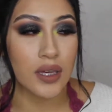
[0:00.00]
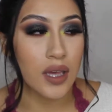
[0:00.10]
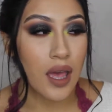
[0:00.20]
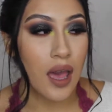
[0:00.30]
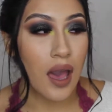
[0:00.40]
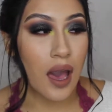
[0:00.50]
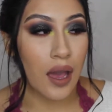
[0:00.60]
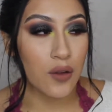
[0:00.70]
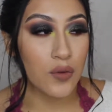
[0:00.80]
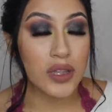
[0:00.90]
Look,
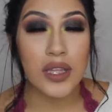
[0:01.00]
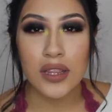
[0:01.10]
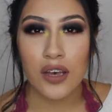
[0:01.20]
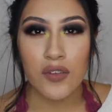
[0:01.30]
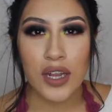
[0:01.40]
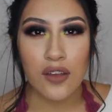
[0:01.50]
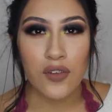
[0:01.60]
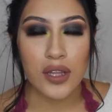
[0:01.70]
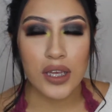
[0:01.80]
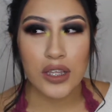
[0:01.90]
I really love it. I
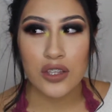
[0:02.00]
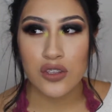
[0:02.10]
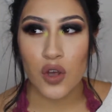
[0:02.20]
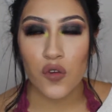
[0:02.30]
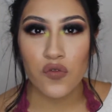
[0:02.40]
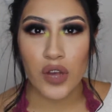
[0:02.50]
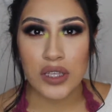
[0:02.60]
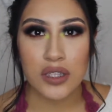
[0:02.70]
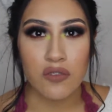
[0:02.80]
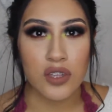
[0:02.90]
feel like it's so
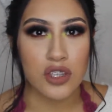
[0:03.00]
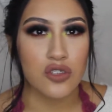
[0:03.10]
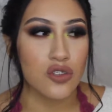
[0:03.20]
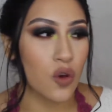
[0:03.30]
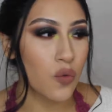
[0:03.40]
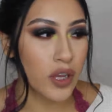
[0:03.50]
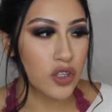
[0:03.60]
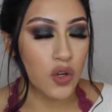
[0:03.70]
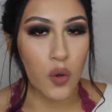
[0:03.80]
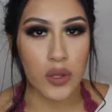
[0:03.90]
festive, it's so
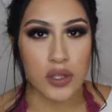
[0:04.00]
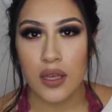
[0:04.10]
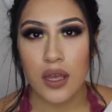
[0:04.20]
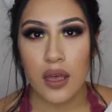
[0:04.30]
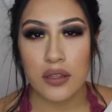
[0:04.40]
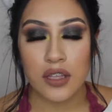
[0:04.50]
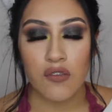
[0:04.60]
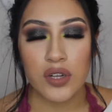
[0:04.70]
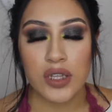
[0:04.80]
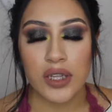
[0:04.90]
retro. It's
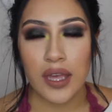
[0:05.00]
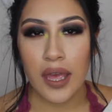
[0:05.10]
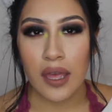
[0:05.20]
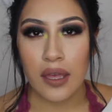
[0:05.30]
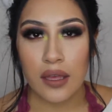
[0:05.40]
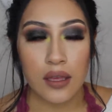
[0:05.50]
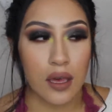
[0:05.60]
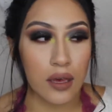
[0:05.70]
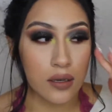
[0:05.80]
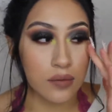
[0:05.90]
definitely
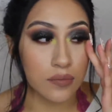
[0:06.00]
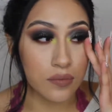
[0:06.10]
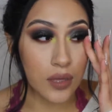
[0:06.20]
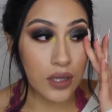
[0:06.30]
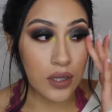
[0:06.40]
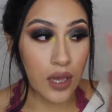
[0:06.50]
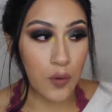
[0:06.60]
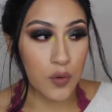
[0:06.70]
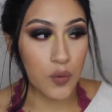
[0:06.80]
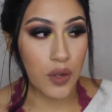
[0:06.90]
a look I
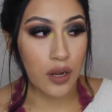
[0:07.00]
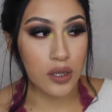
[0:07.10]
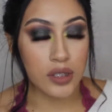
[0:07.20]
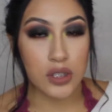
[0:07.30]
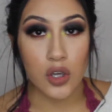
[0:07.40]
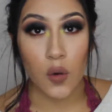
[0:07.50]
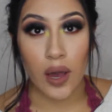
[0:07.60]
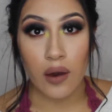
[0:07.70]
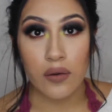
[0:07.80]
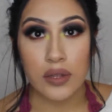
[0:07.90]
would wear to go
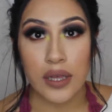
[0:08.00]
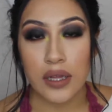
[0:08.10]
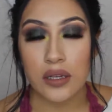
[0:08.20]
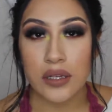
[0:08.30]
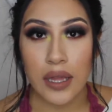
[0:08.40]
out like in a